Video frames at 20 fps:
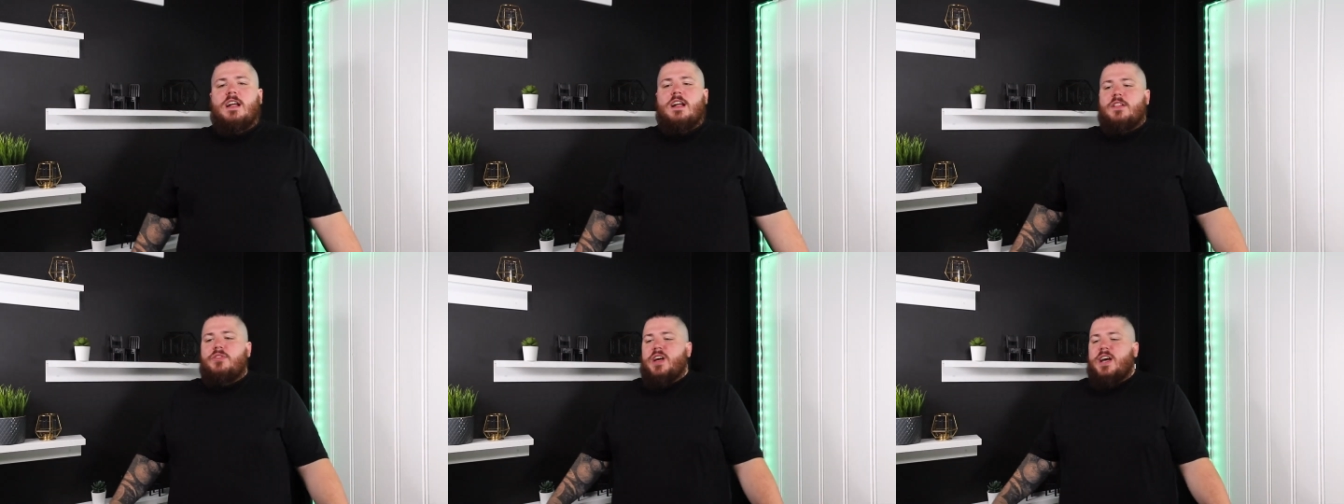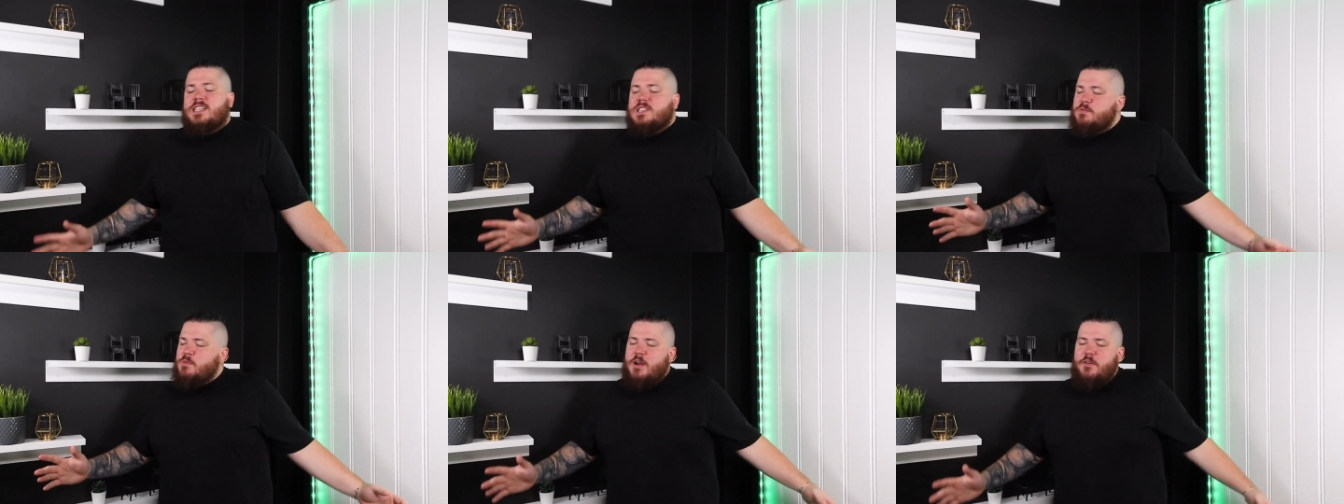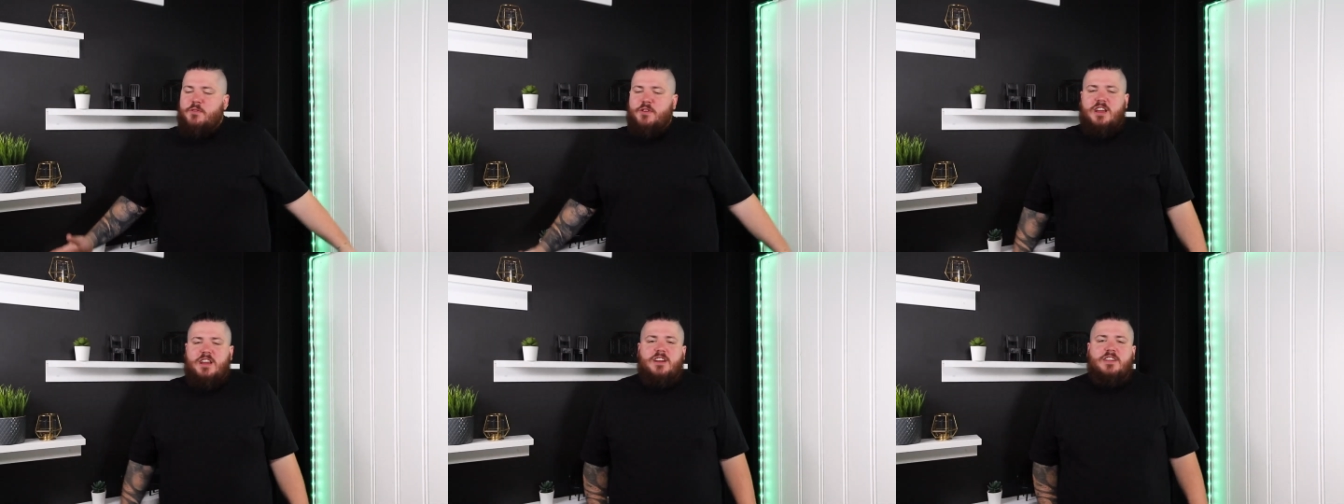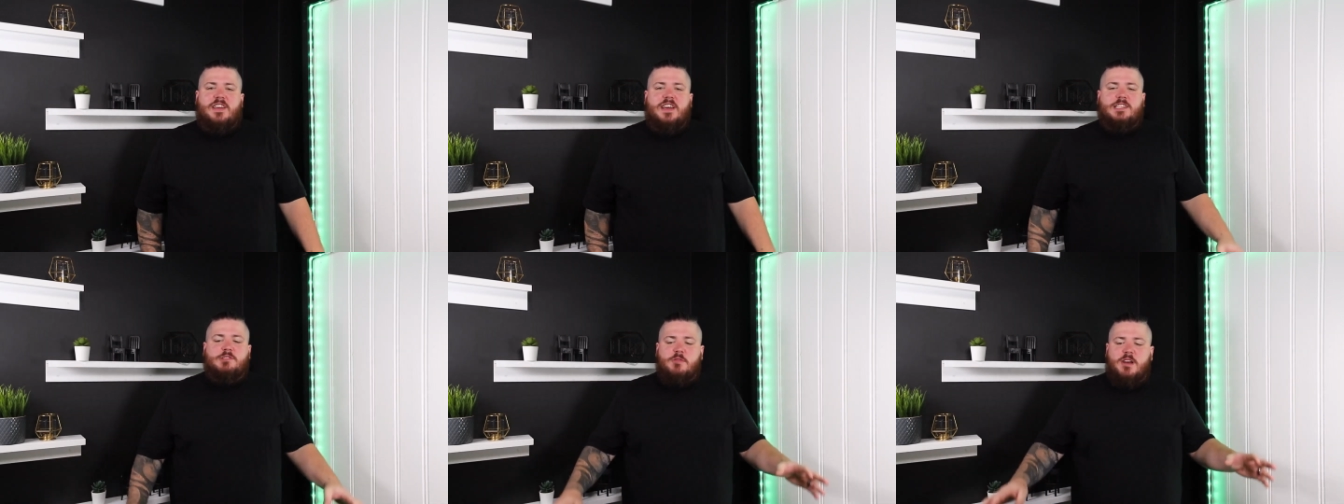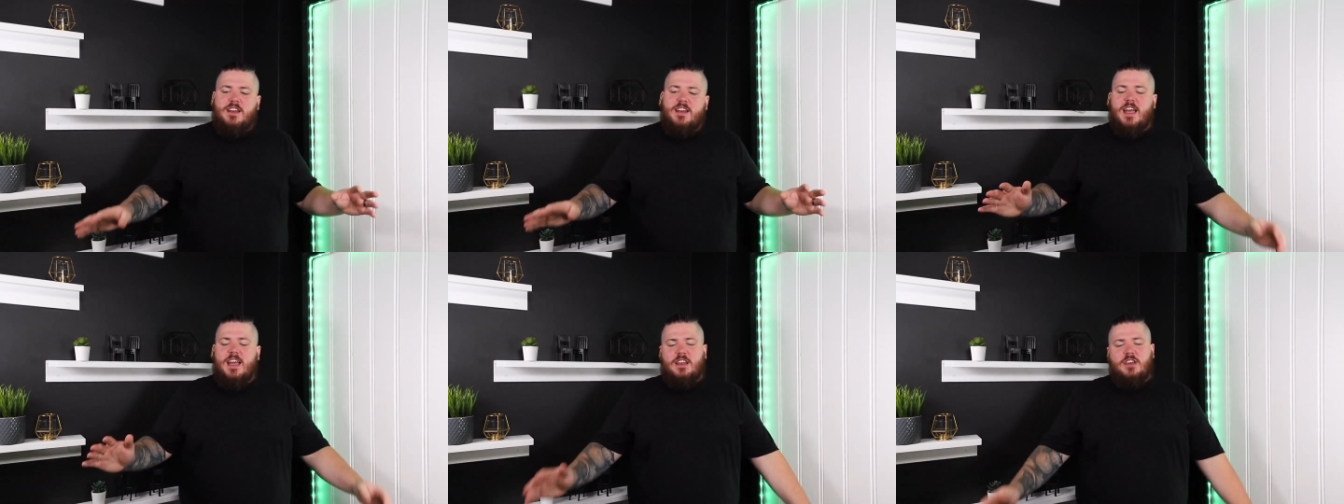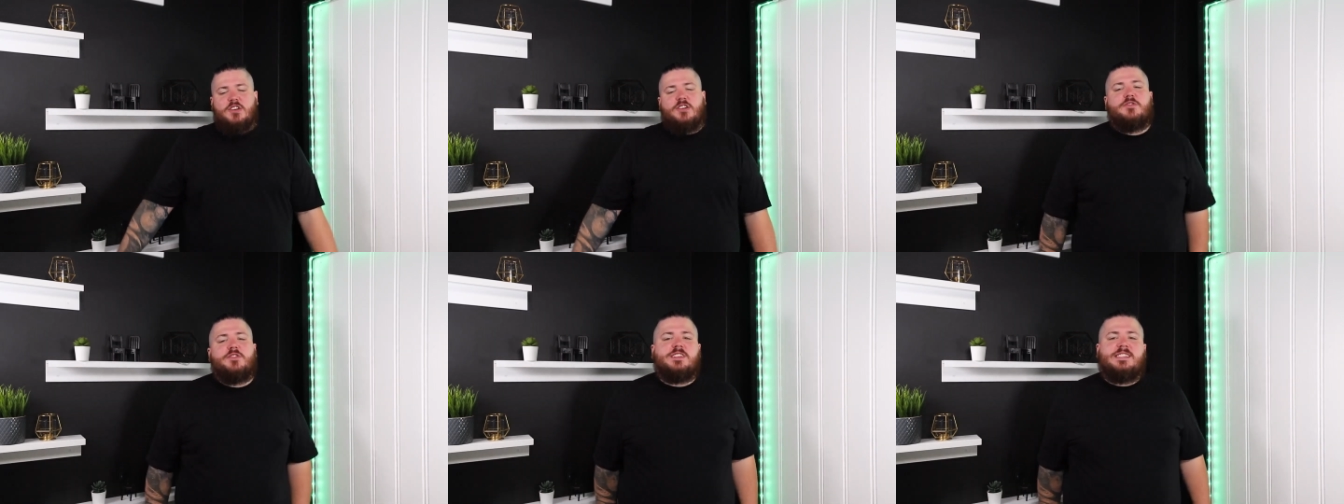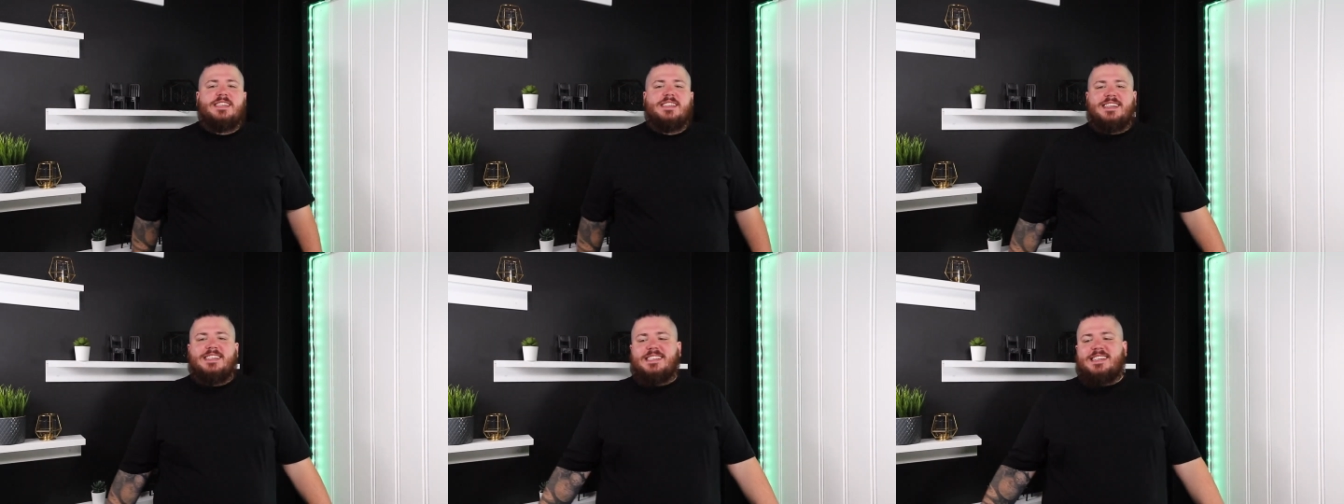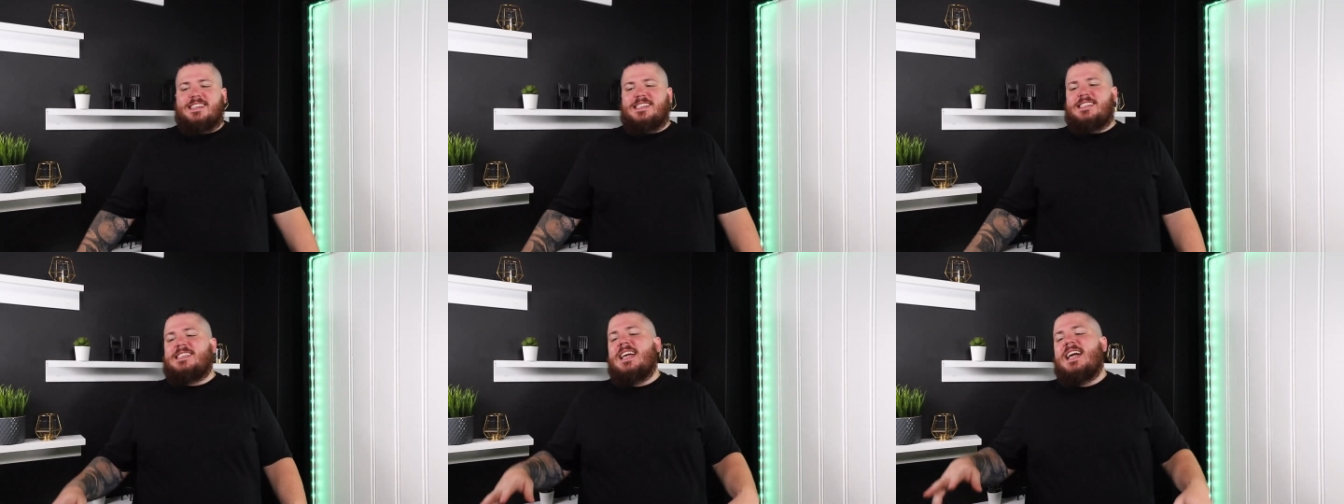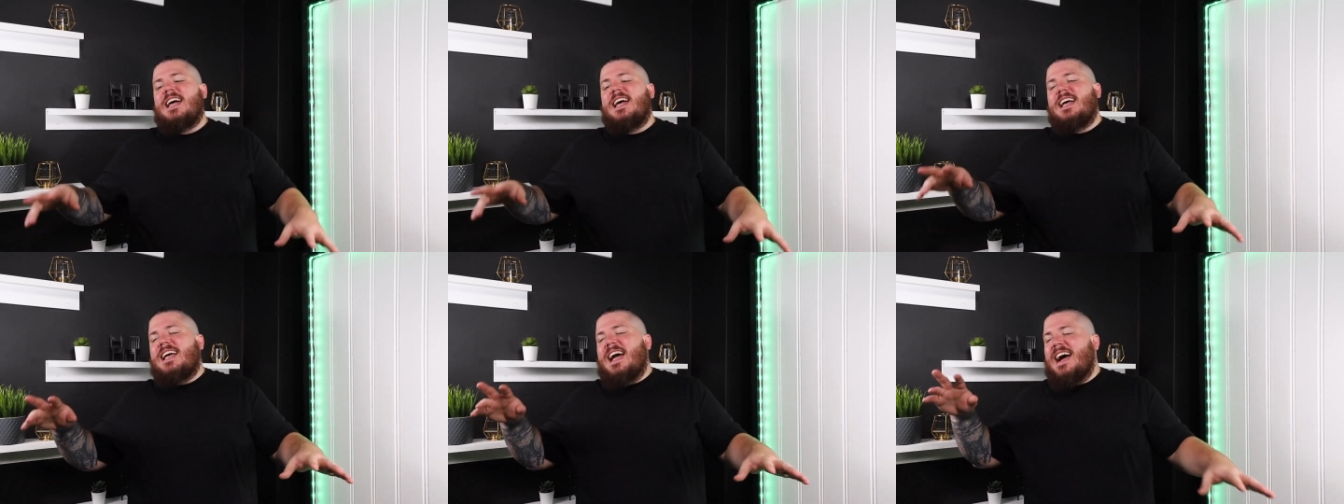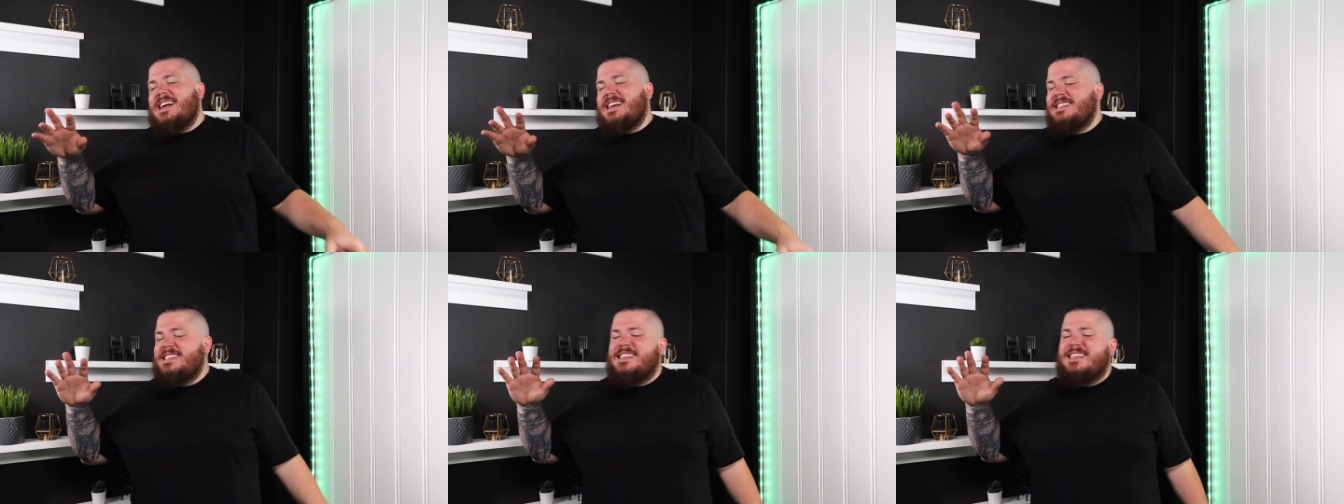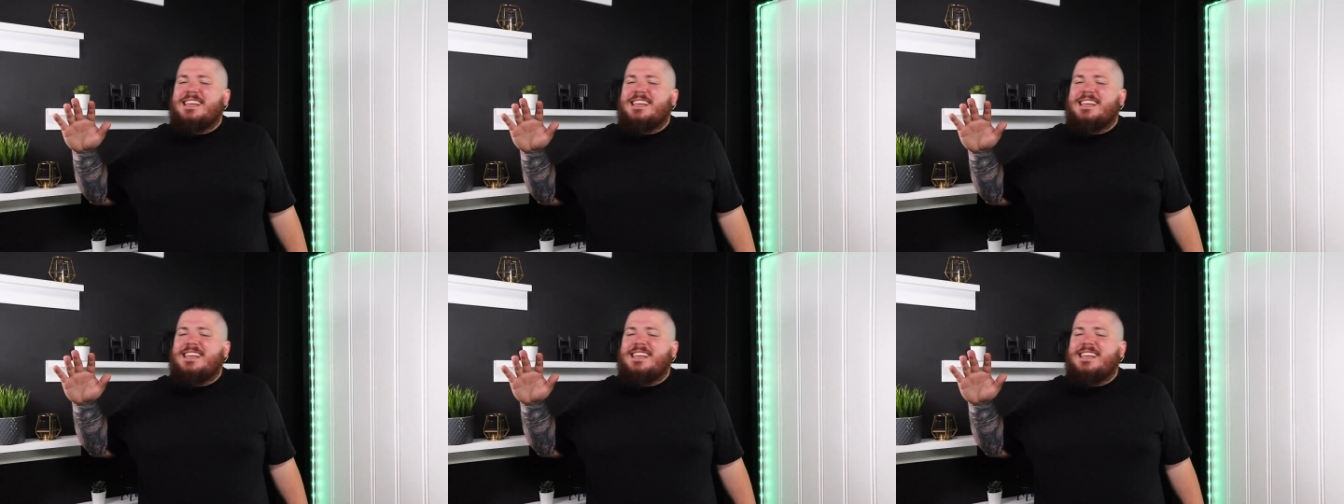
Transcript: That's why we're here. That's why Nine University exists. Guys,